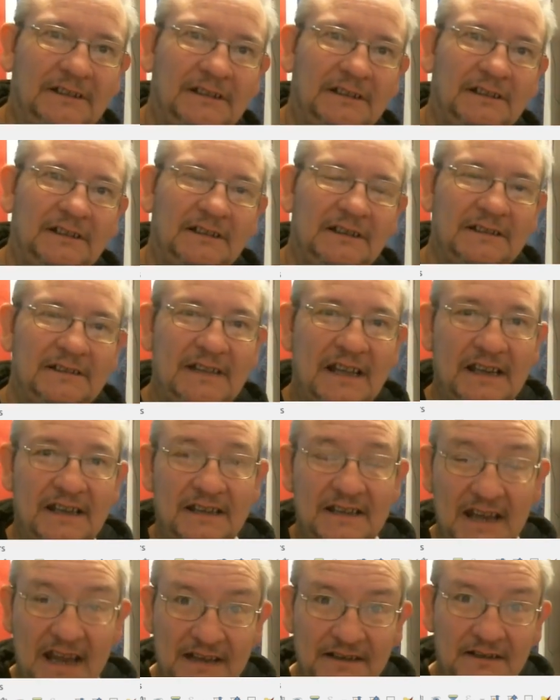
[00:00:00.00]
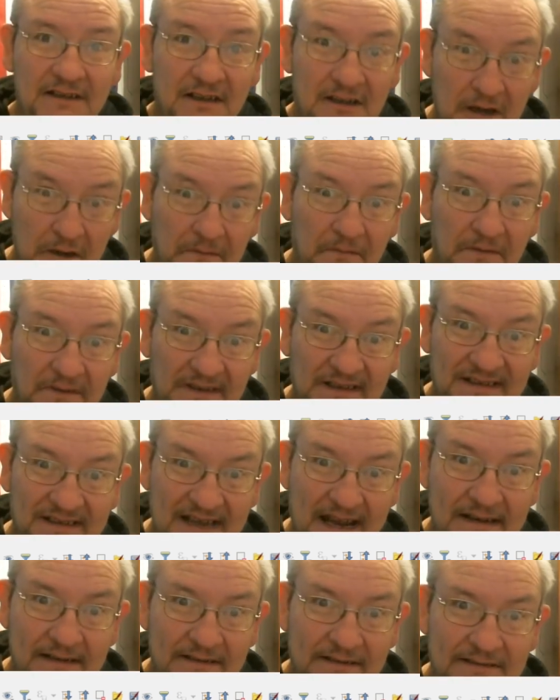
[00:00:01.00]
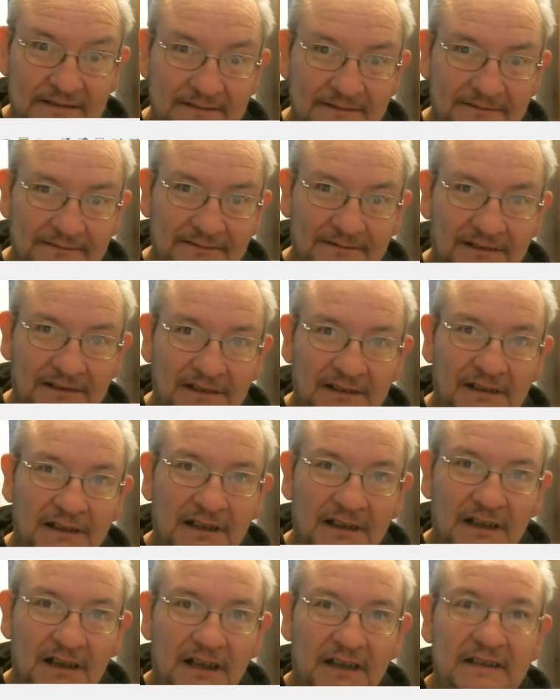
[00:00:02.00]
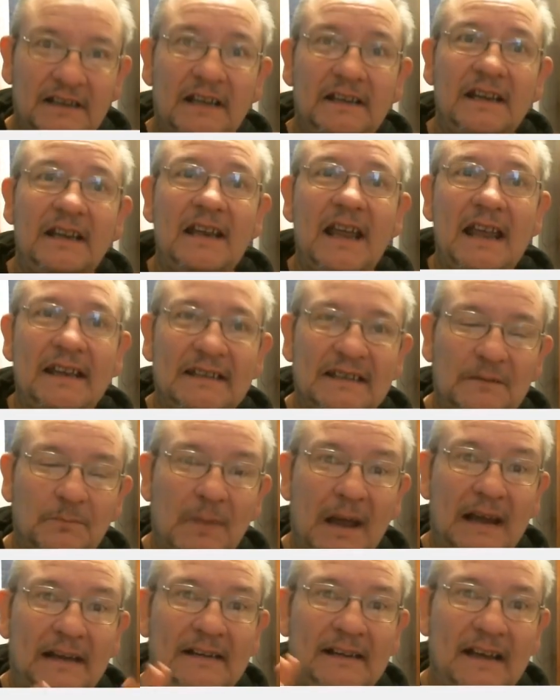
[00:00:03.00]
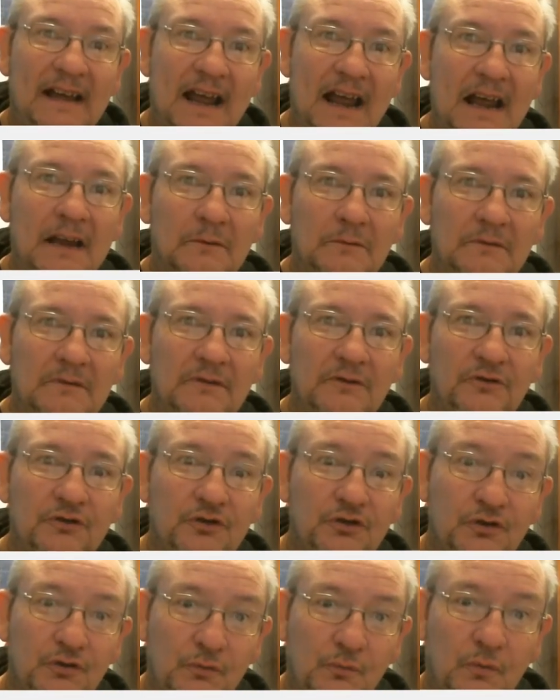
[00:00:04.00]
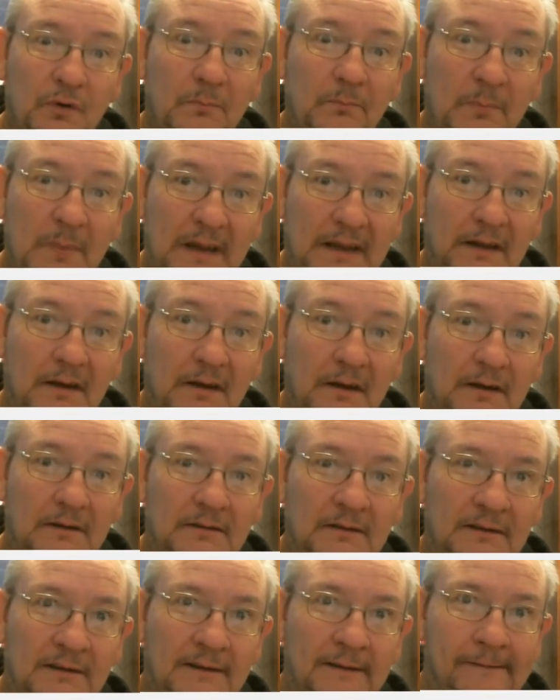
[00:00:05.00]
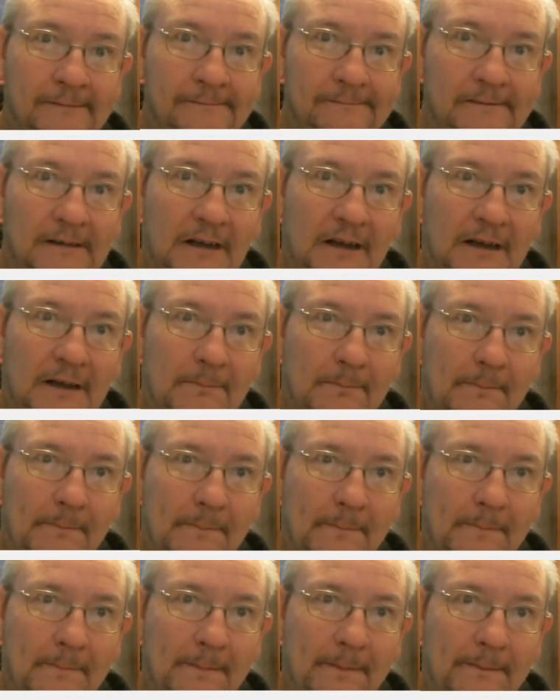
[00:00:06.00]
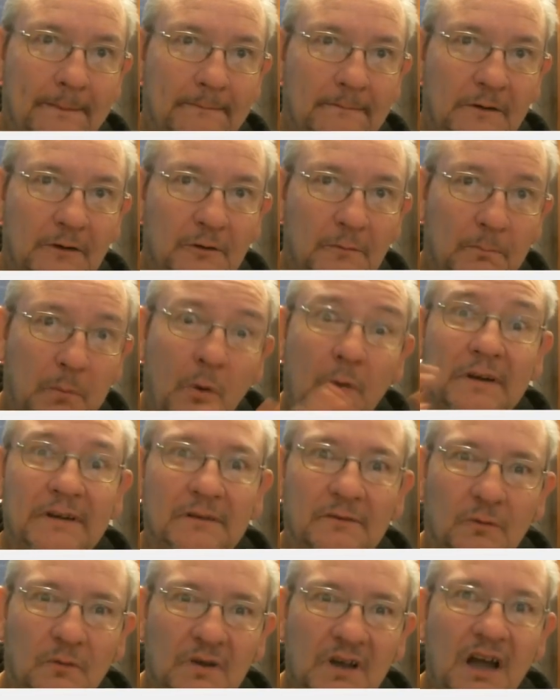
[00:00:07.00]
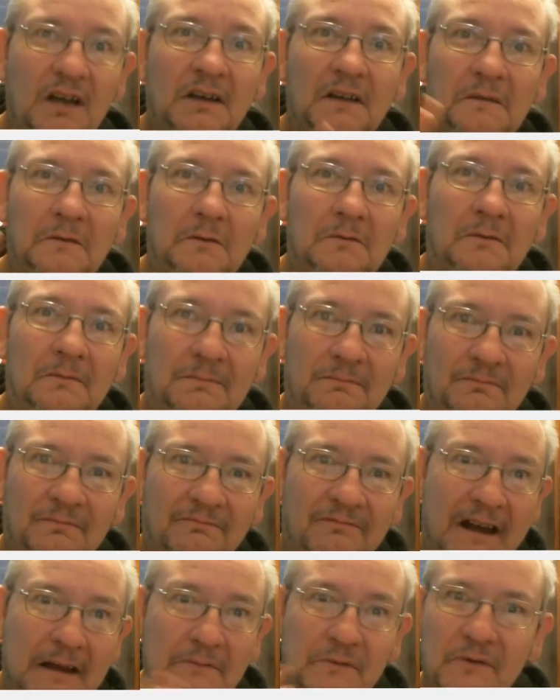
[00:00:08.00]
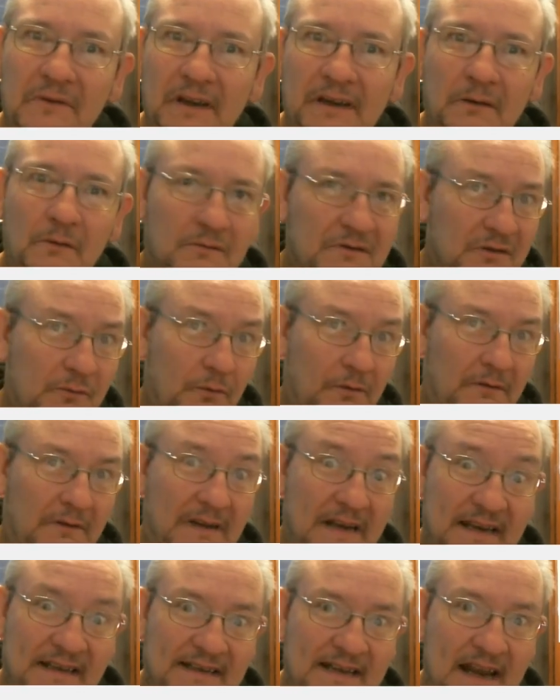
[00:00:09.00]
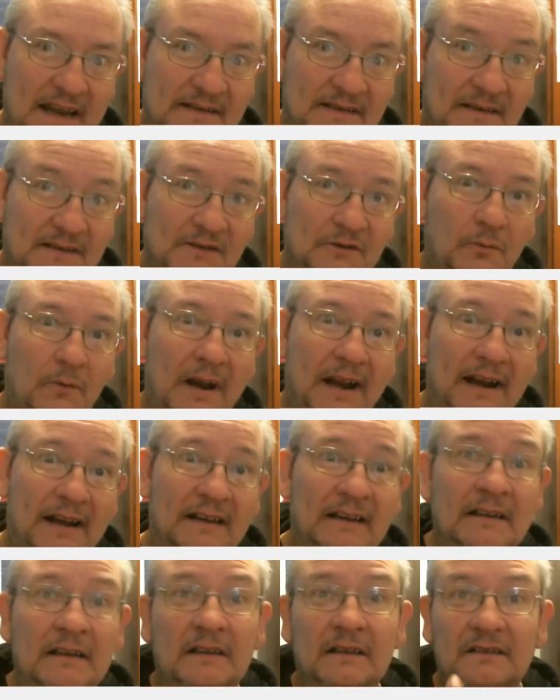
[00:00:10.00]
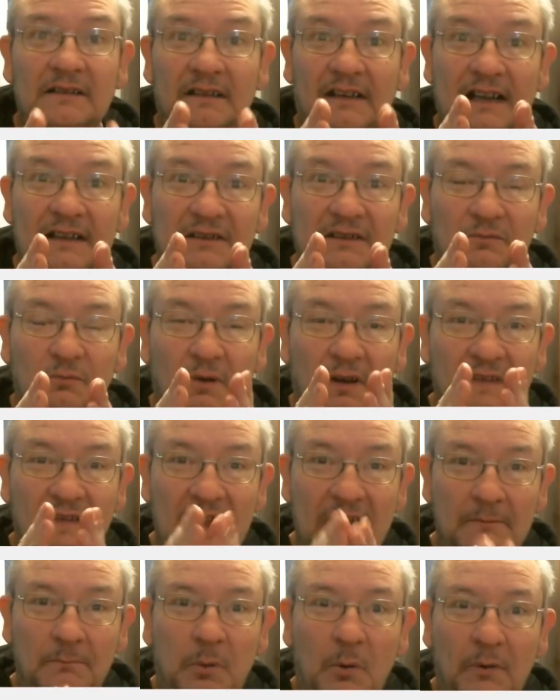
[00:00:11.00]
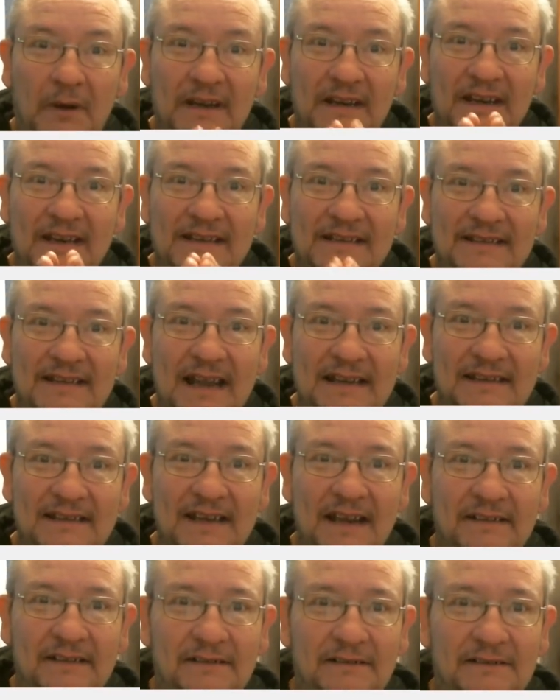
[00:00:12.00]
they tend to go for the centre, and then they expand it out to a bigger, point or colour or round thing, or in this case a square. So that's why that point is dead centre.